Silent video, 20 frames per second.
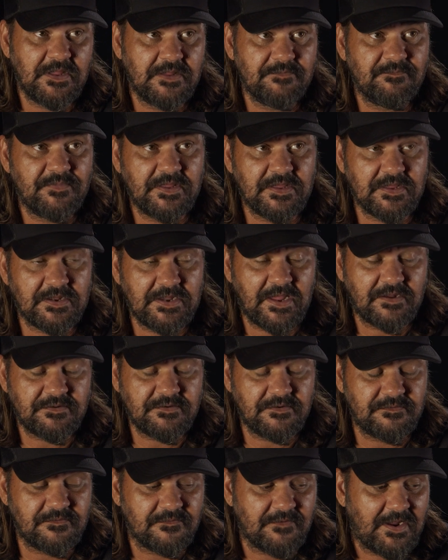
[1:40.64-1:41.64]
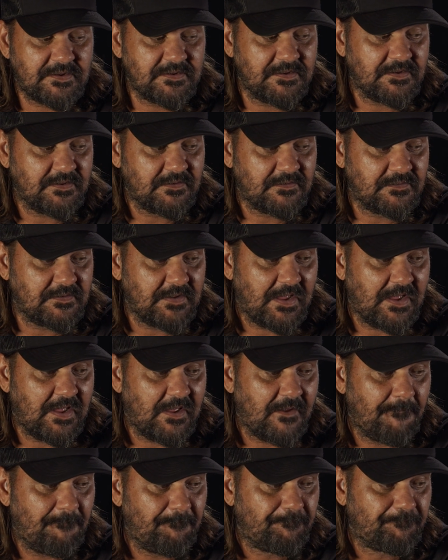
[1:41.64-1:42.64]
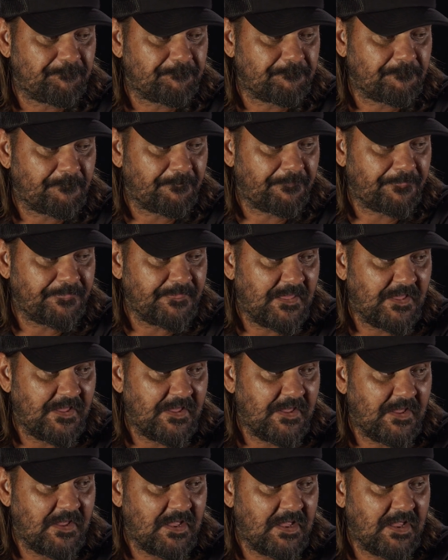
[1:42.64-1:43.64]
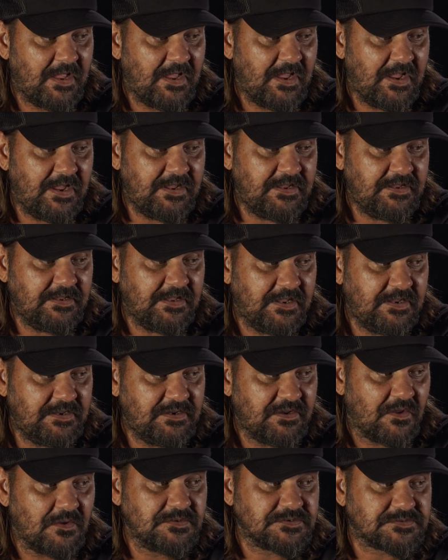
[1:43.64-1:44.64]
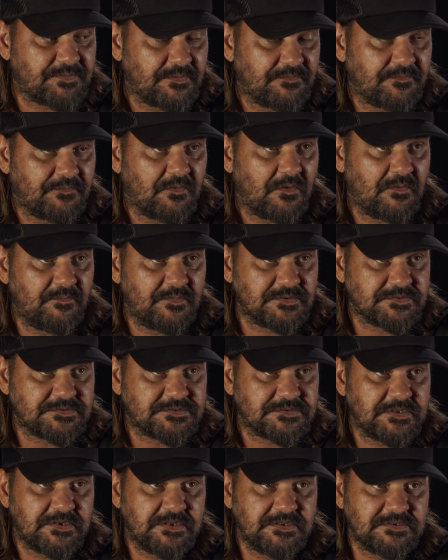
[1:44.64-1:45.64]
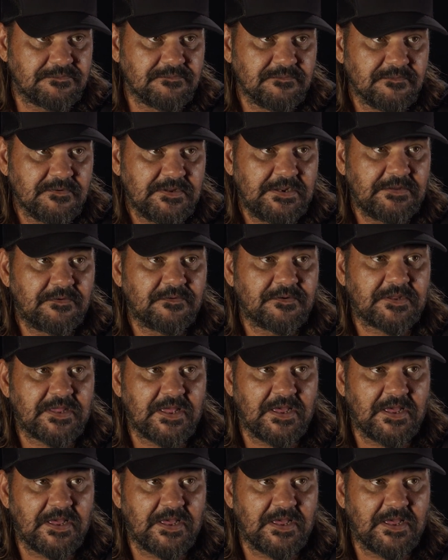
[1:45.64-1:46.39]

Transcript: him being an actor director, um, he, he knows performance and he's really good at